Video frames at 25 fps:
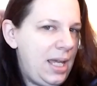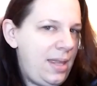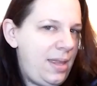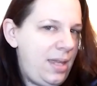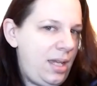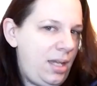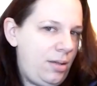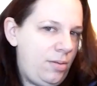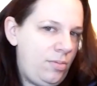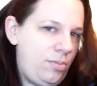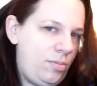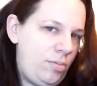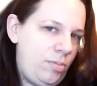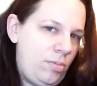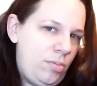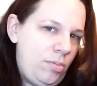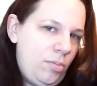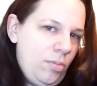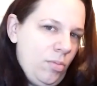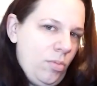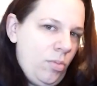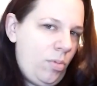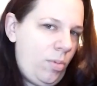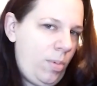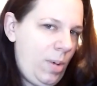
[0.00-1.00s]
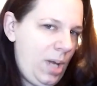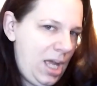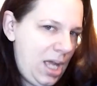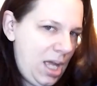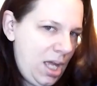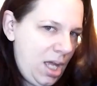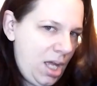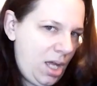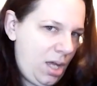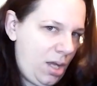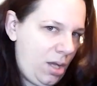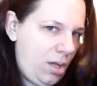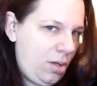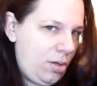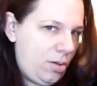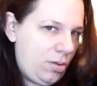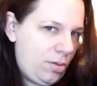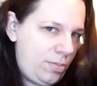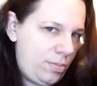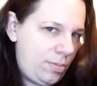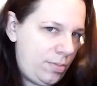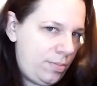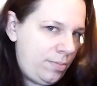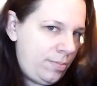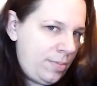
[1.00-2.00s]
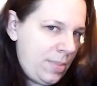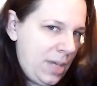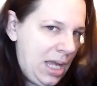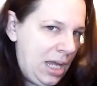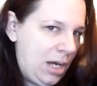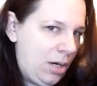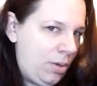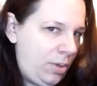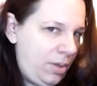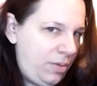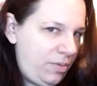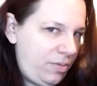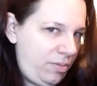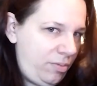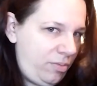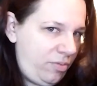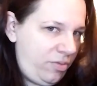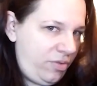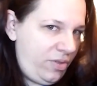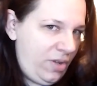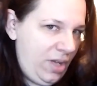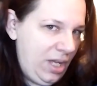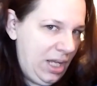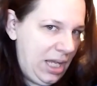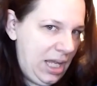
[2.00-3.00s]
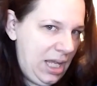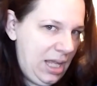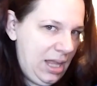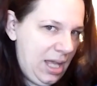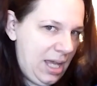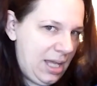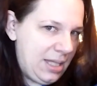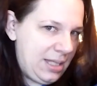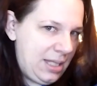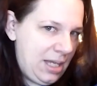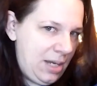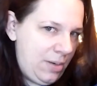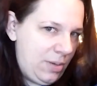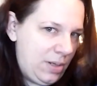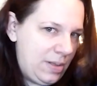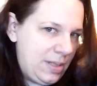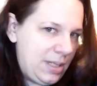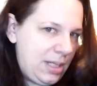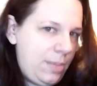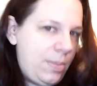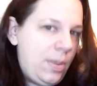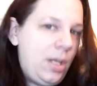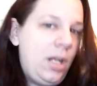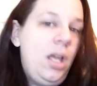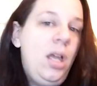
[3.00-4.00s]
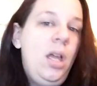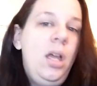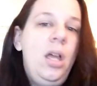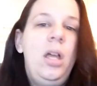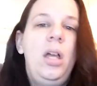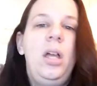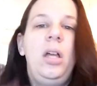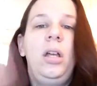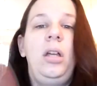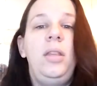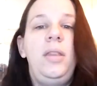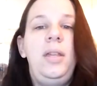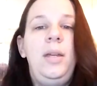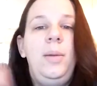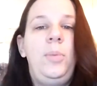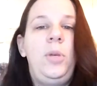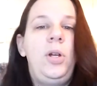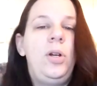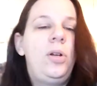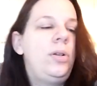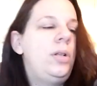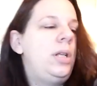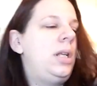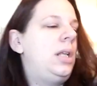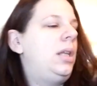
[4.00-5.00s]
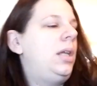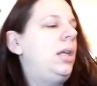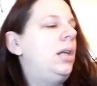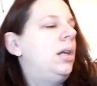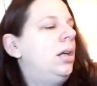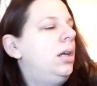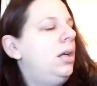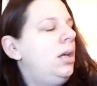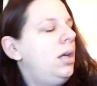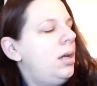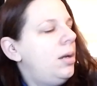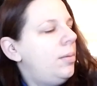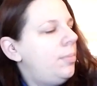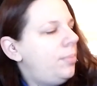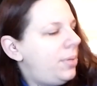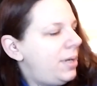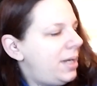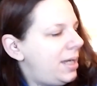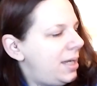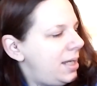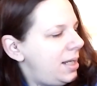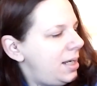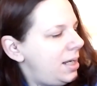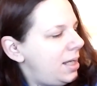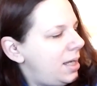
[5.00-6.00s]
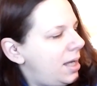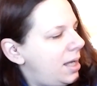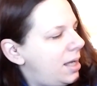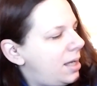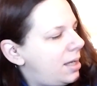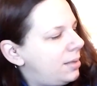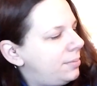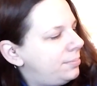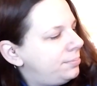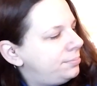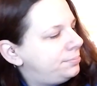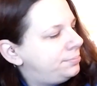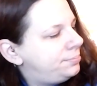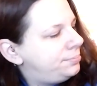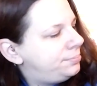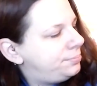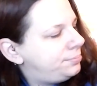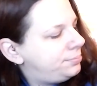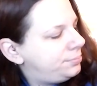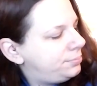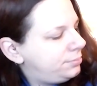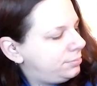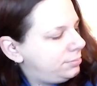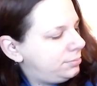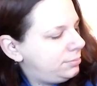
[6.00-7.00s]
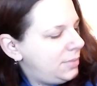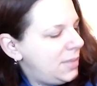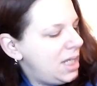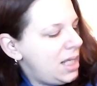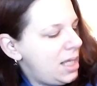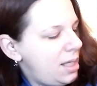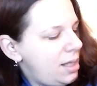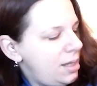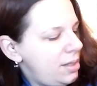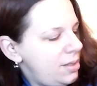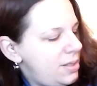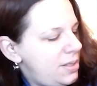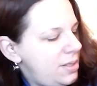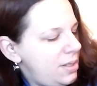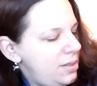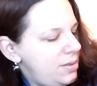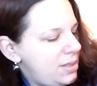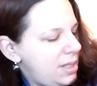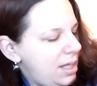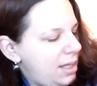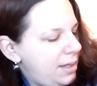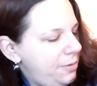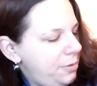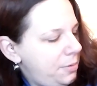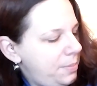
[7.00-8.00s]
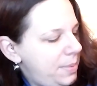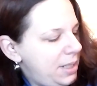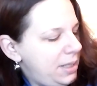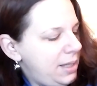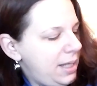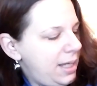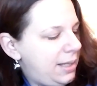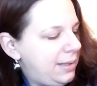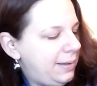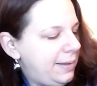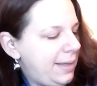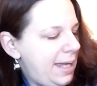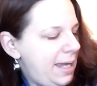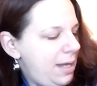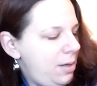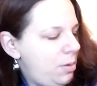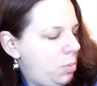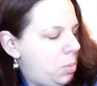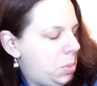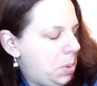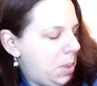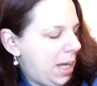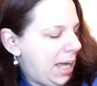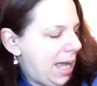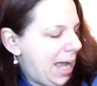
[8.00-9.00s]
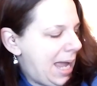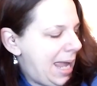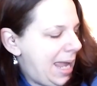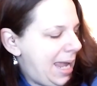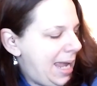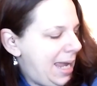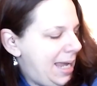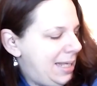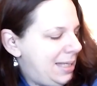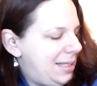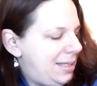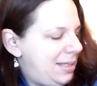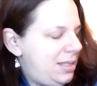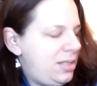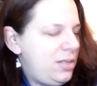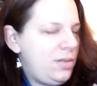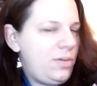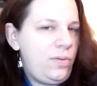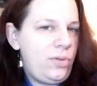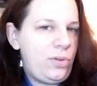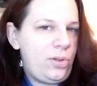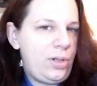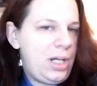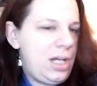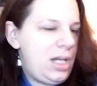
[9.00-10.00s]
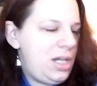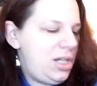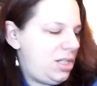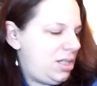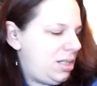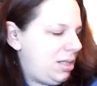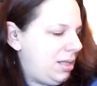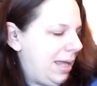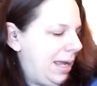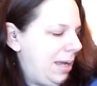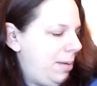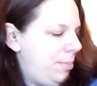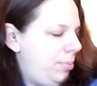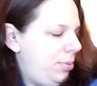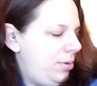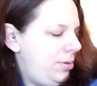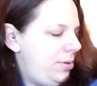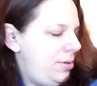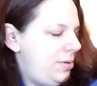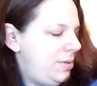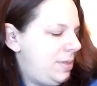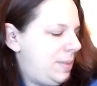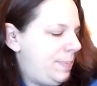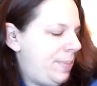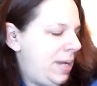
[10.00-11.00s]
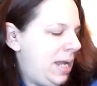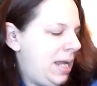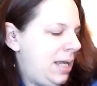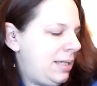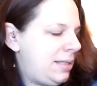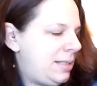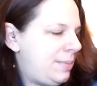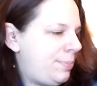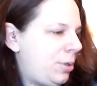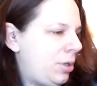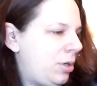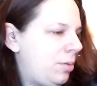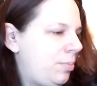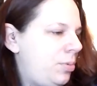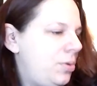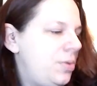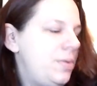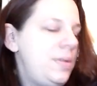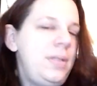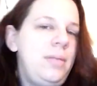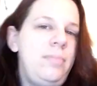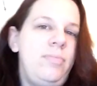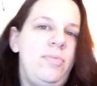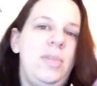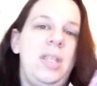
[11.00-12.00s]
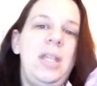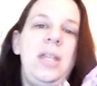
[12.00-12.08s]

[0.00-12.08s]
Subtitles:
I think. Wow. My hair went funky last night when I was sleeping. Good thing I'm curling it later. But, so there's like a little bit of like light white, silverish, light blues, pinks, purples.